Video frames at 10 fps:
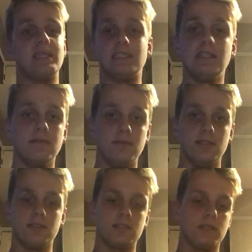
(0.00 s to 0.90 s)
makes a
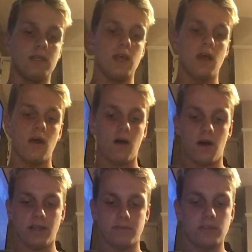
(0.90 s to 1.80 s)
difference.
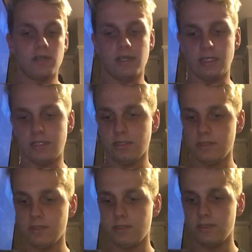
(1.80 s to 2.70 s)
I've tried
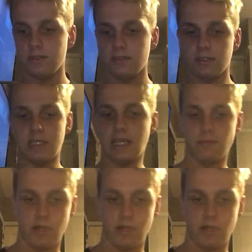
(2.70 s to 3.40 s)
to take